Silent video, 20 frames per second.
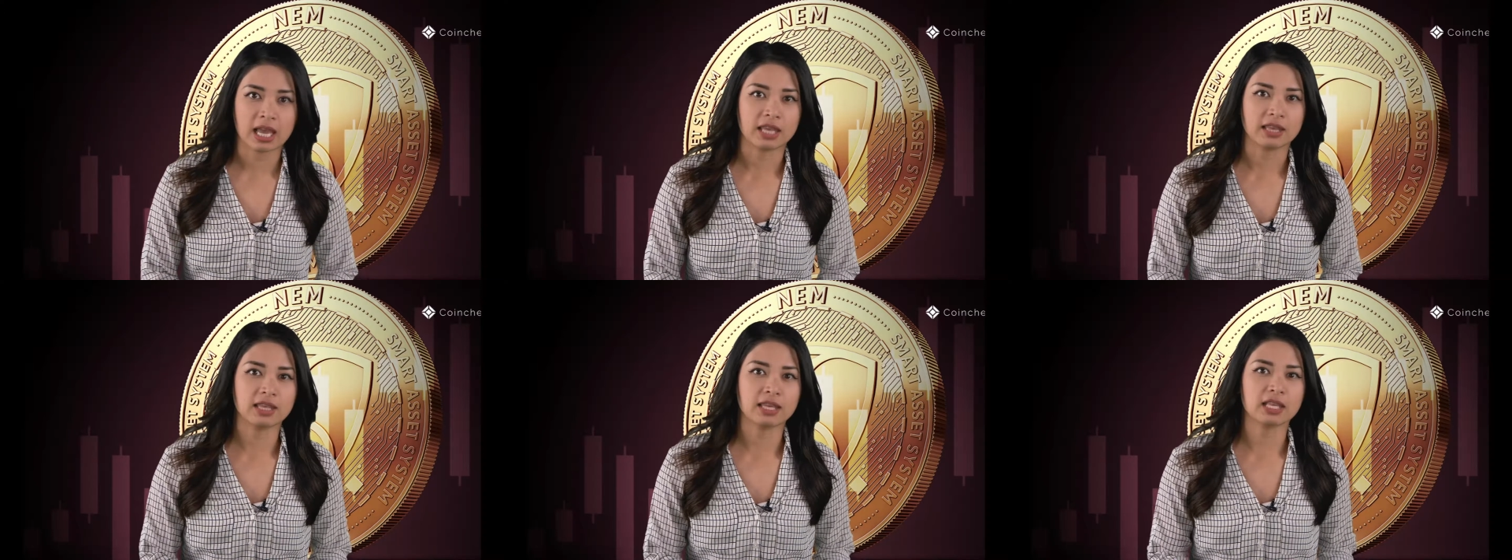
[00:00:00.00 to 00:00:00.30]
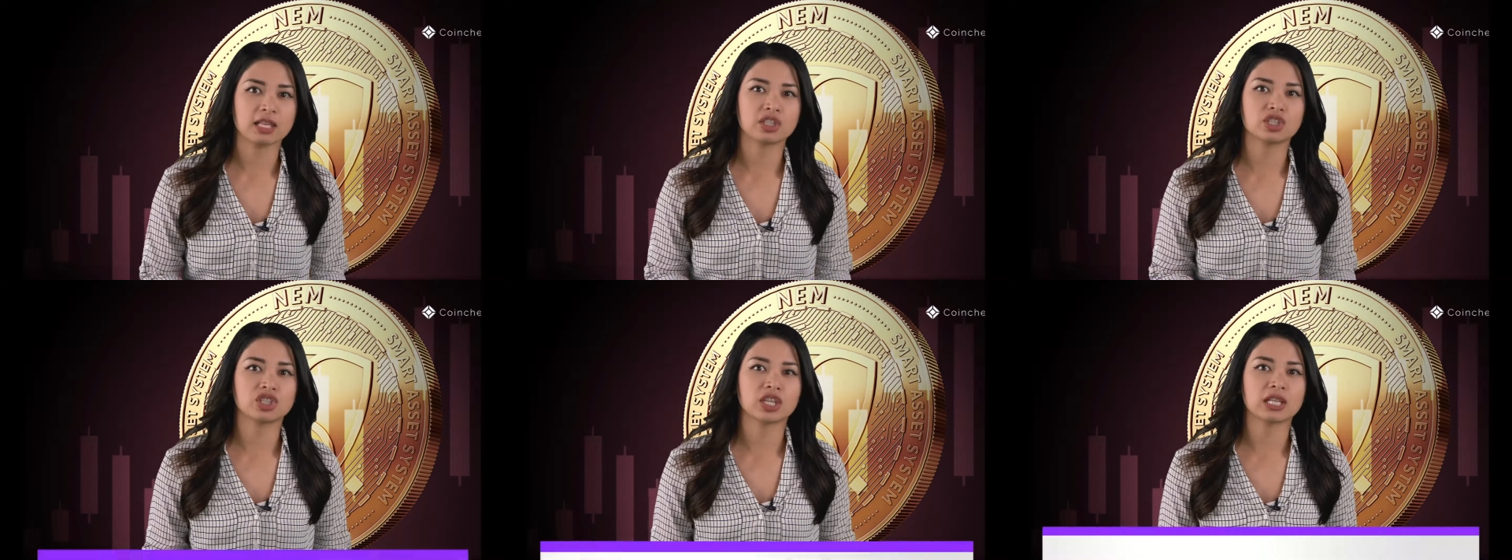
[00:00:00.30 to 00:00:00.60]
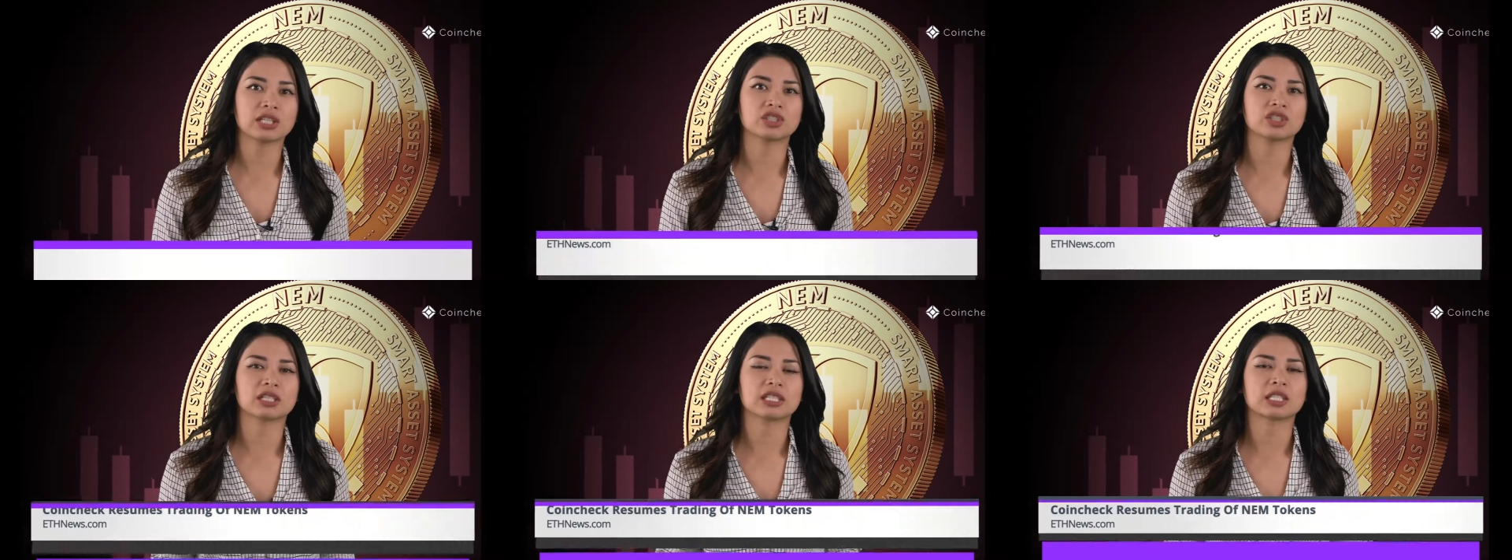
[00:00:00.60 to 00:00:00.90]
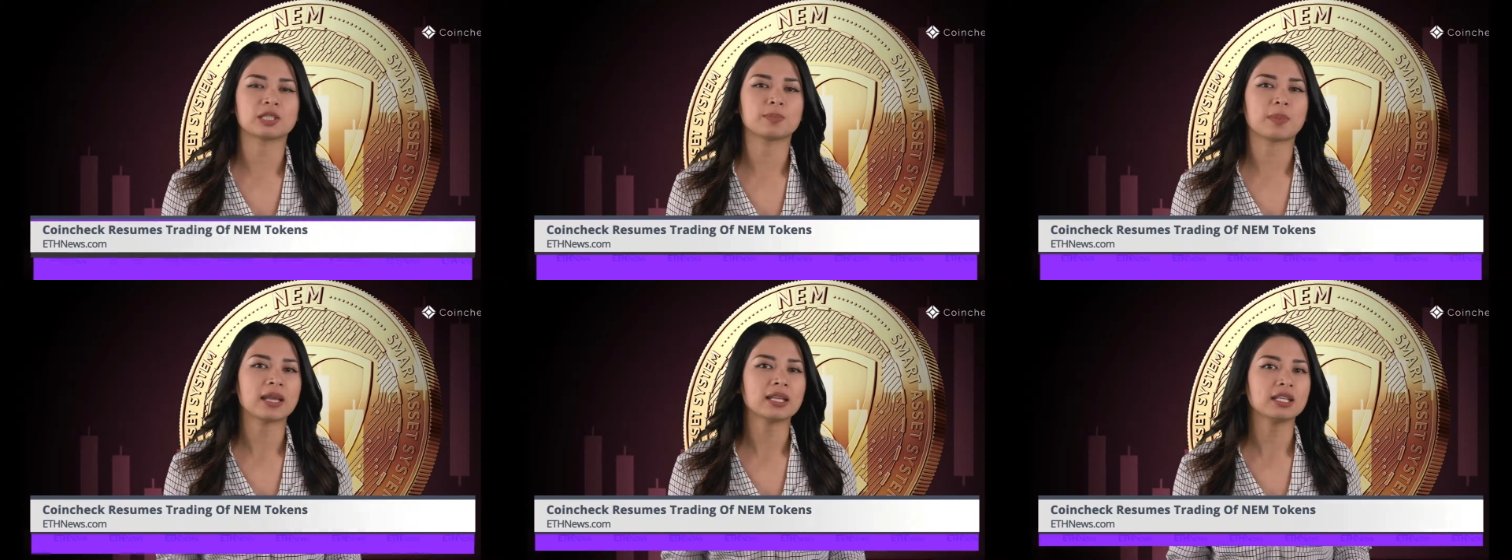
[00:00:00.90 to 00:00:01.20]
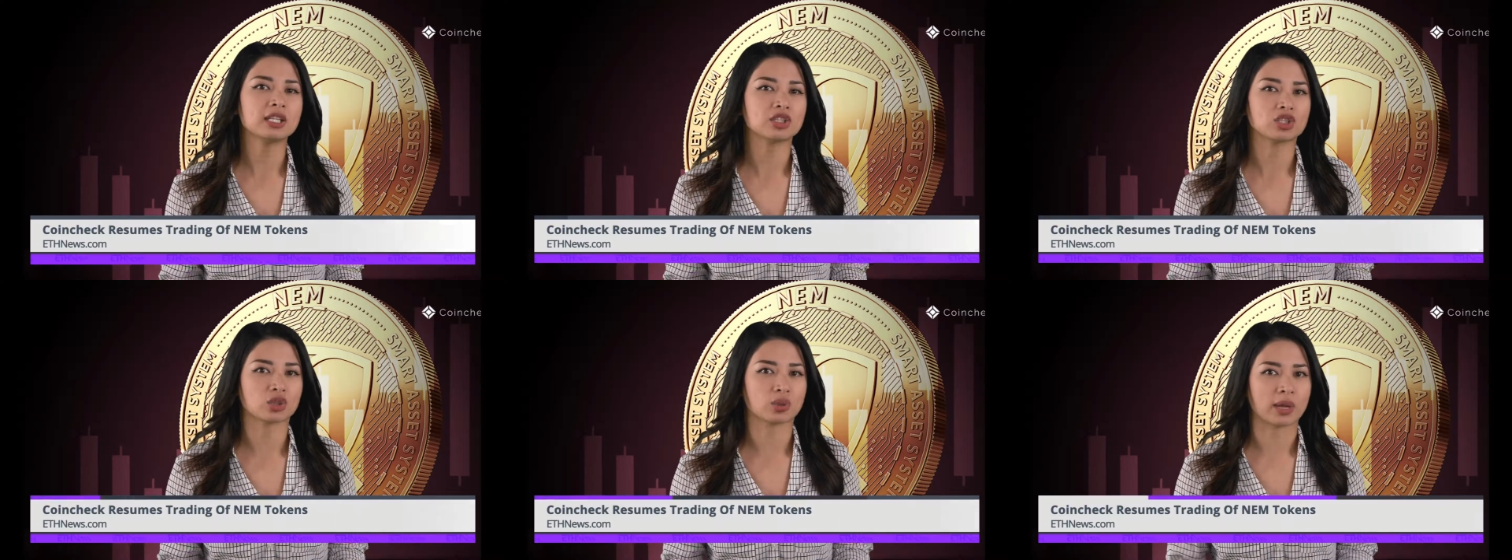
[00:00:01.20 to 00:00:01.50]
The exchange
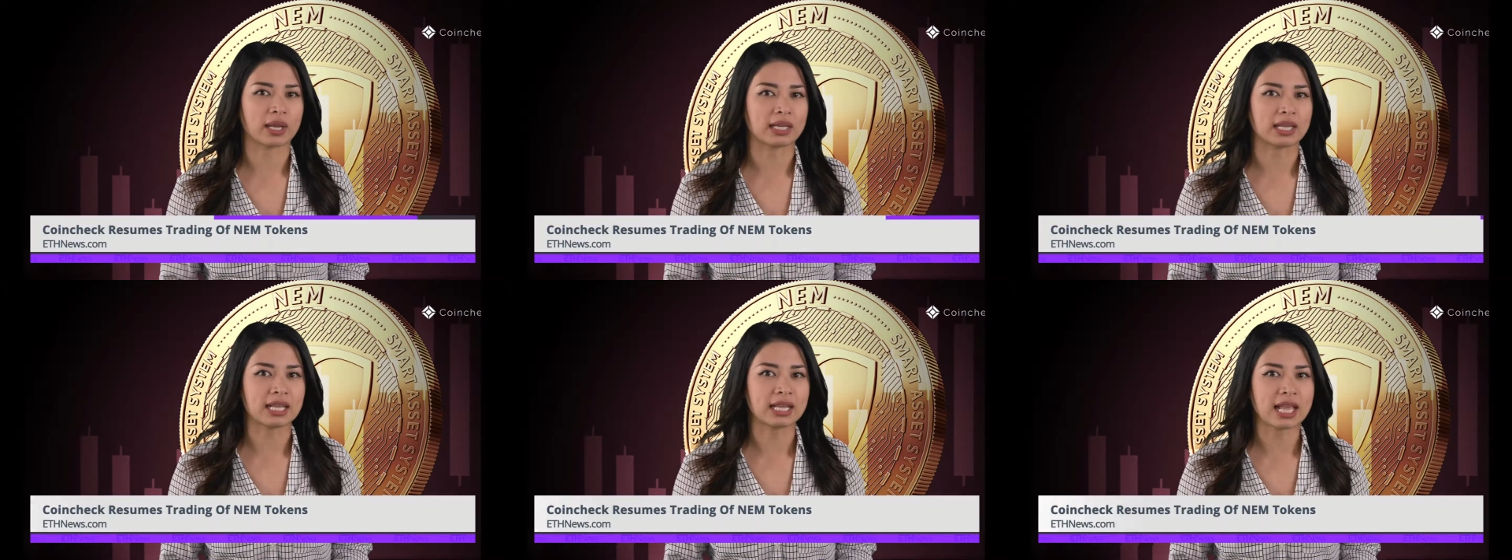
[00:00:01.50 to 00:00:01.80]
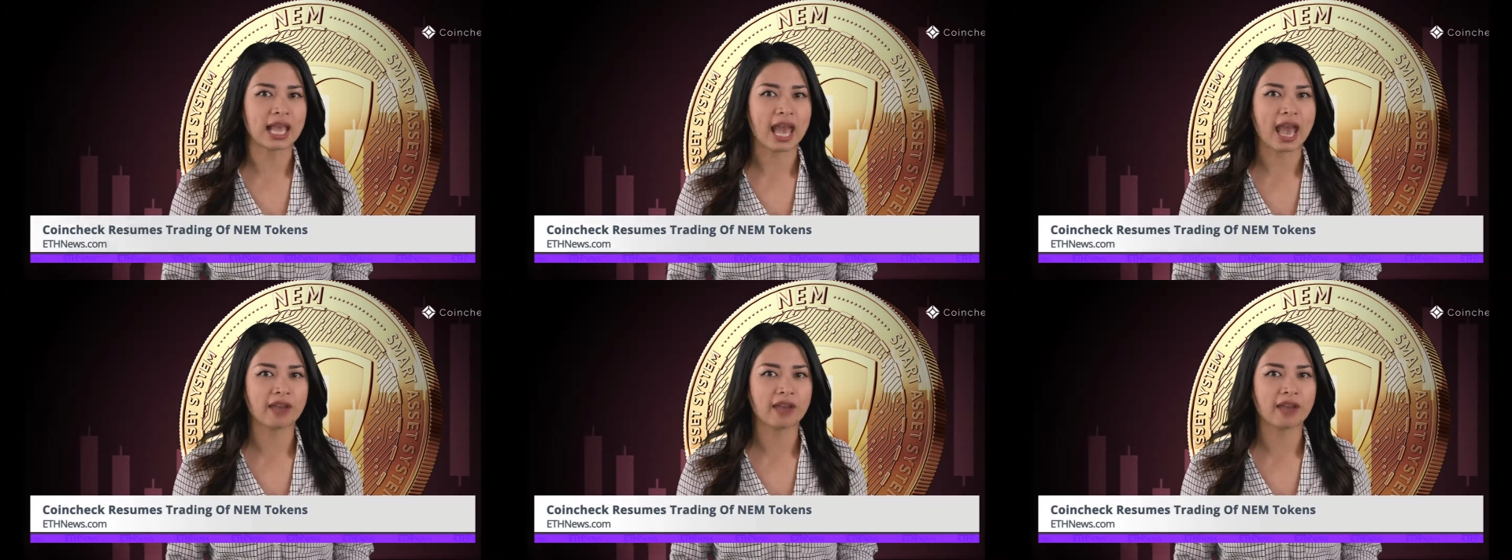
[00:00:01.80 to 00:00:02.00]
suspended trading